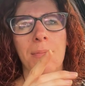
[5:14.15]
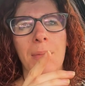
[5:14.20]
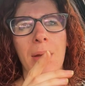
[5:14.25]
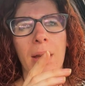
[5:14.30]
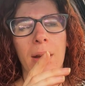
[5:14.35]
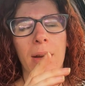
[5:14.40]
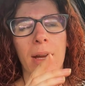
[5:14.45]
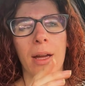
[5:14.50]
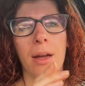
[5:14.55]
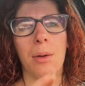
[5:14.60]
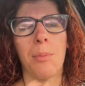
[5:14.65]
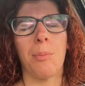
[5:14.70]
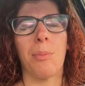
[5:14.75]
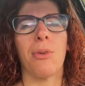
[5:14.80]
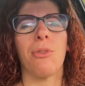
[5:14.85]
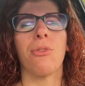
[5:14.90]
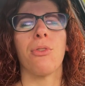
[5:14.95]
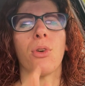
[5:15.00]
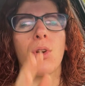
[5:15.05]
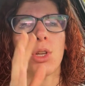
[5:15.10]
area
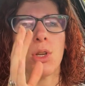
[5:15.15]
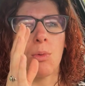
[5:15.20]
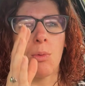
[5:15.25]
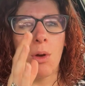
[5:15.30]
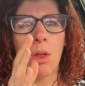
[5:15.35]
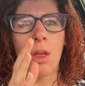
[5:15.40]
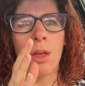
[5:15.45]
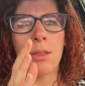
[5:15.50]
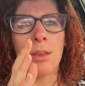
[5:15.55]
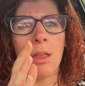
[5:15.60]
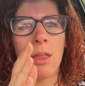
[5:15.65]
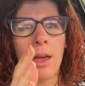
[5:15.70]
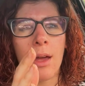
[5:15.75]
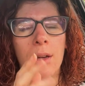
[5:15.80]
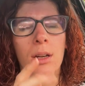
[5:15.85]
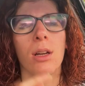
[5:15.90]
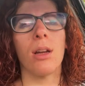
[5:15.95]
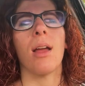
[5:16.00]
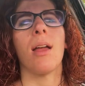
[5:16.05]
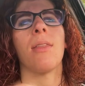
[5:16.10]
before you roll on the liner,